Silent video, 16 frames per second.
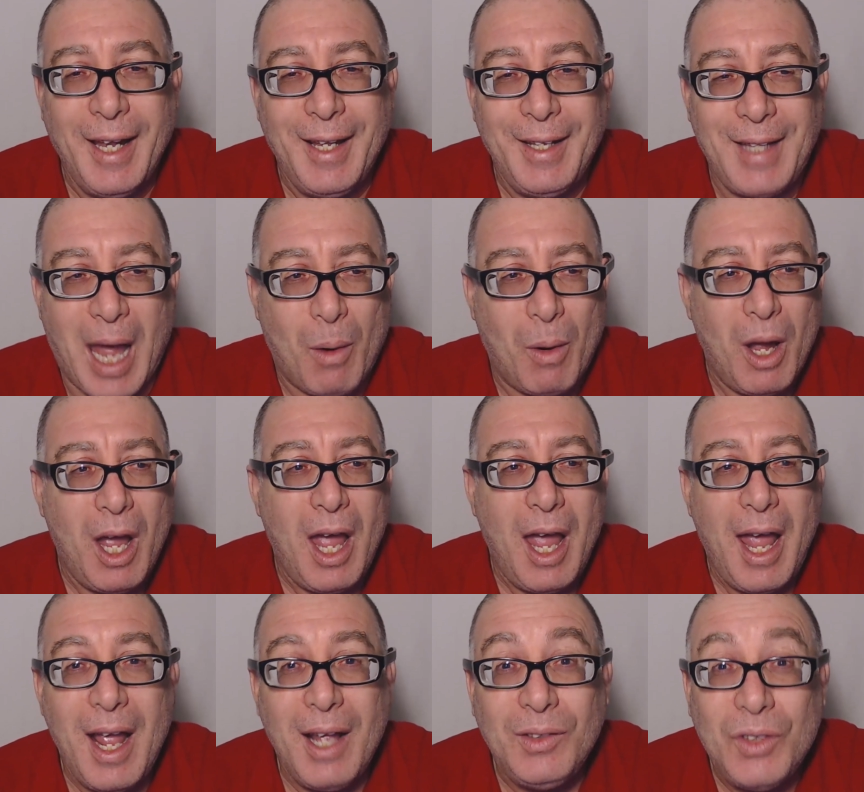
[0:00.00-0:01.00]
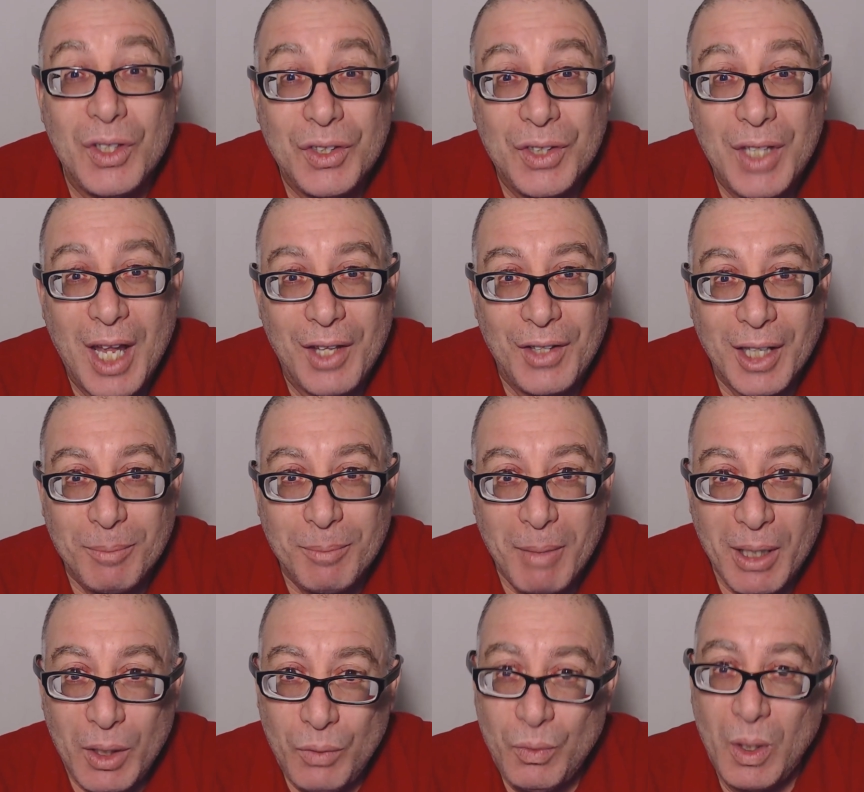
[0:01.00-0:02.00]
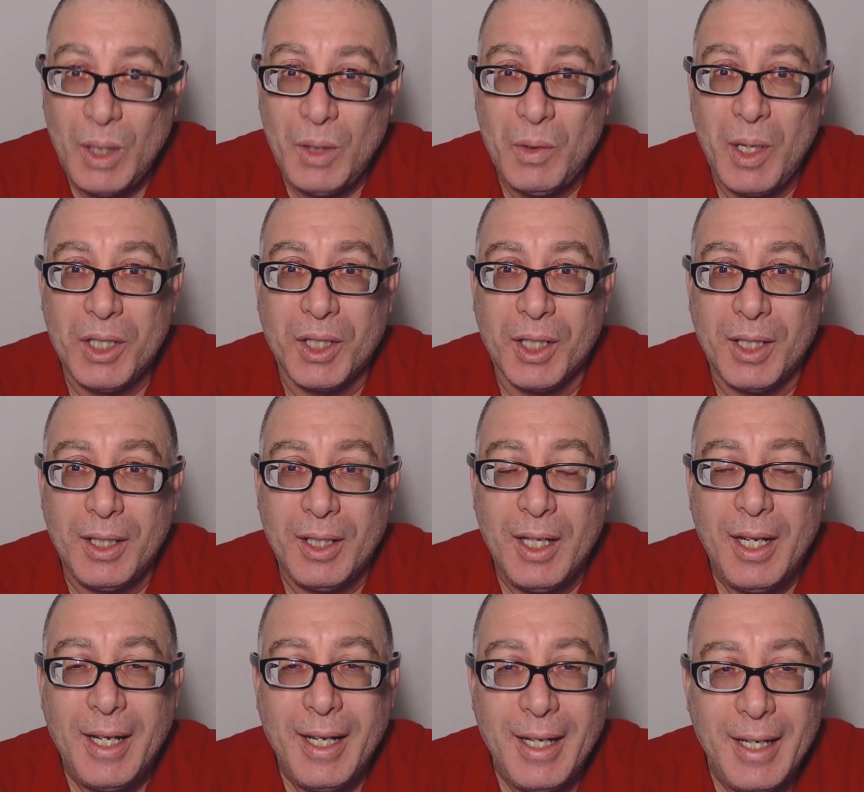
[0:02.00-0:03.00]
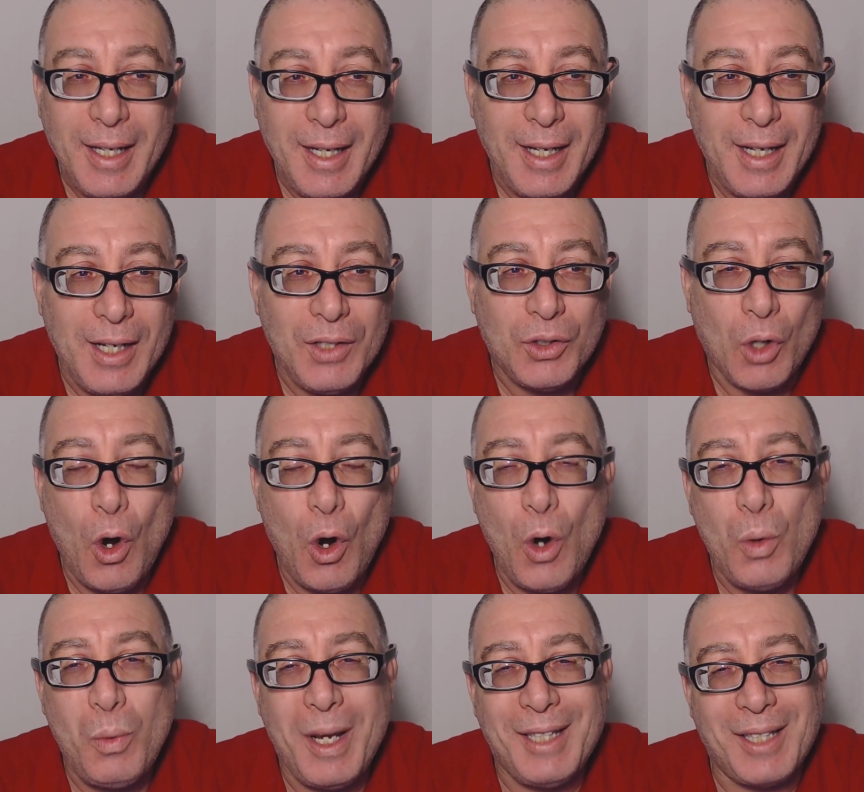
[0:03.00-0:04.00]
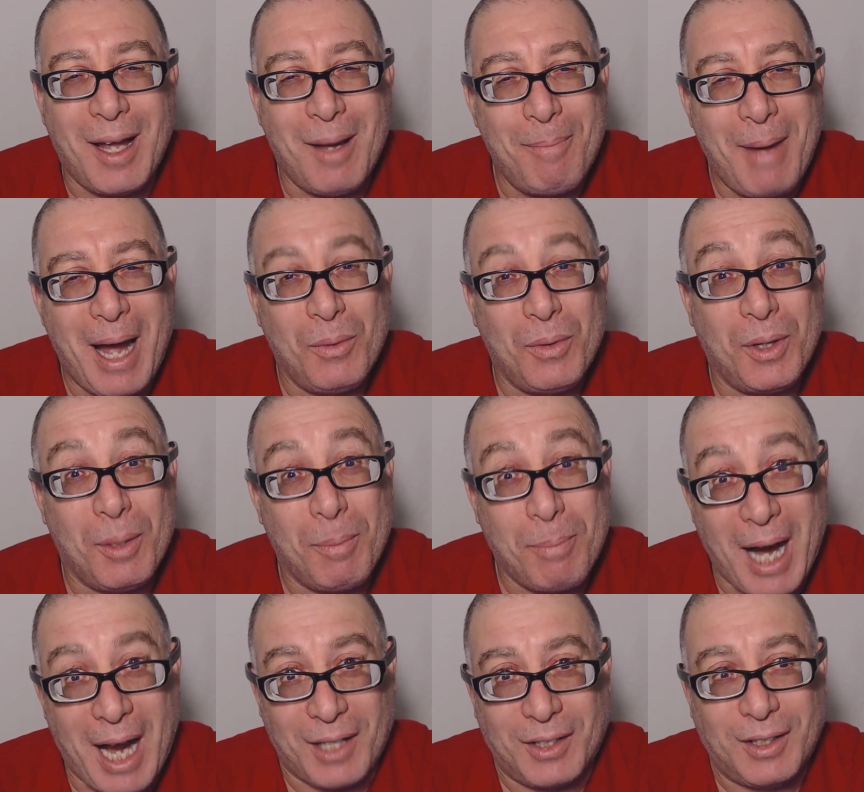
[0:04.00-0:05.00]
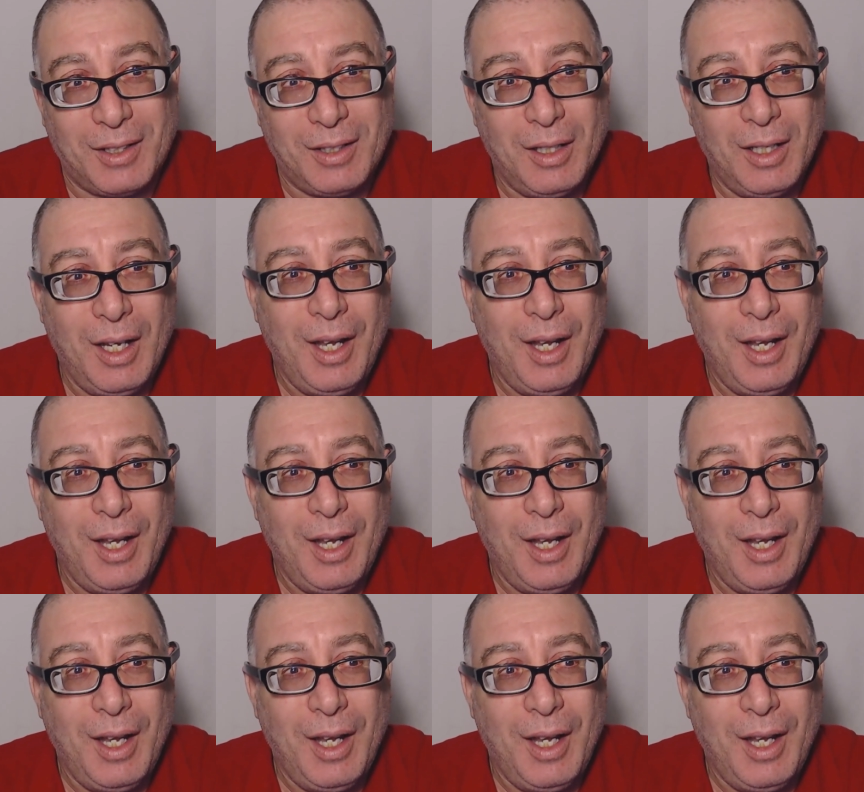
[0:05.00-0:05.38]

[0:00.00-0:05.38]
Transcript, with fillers: Now, understand that my evaluation is always about the price,